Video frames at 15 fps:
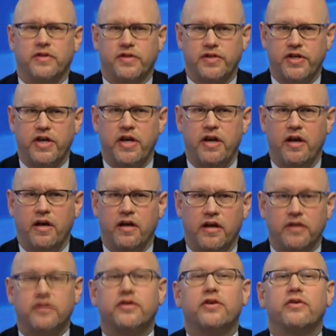C,
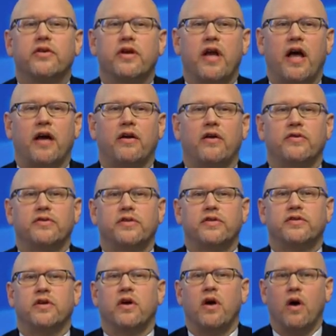consider the
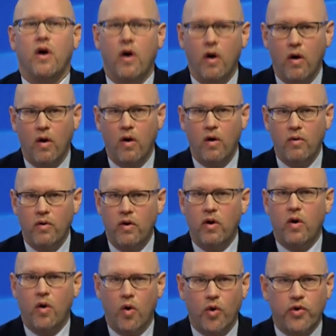diagnosis. O,
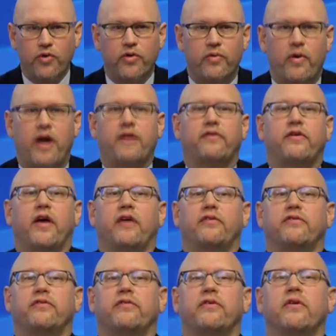order the right
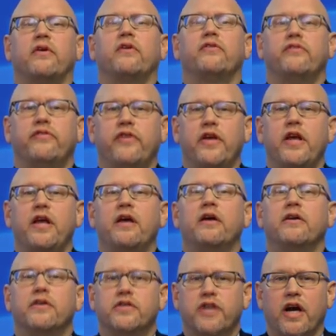tests. C,
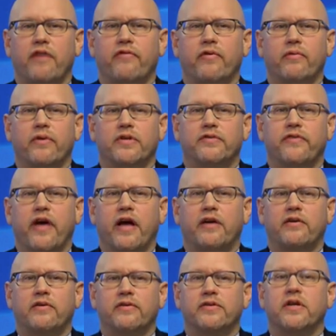check for risk
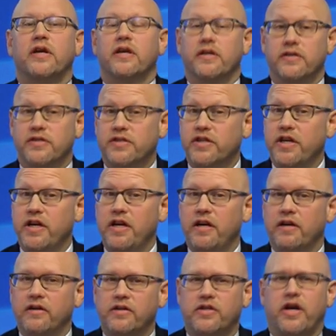factors. C,
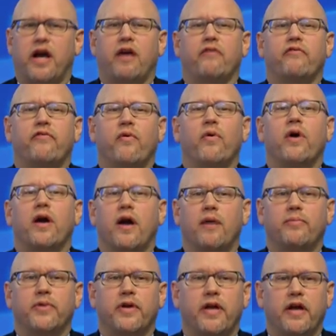check for
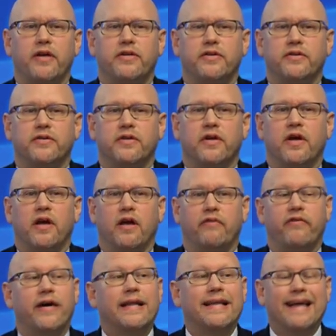complications. And
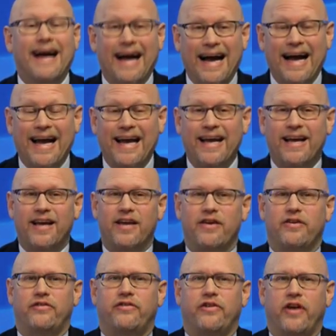finally, I,
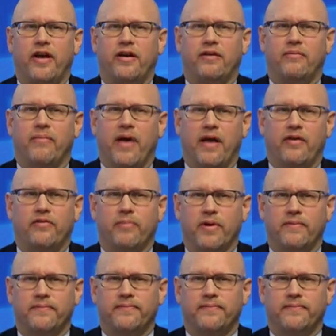initiate management.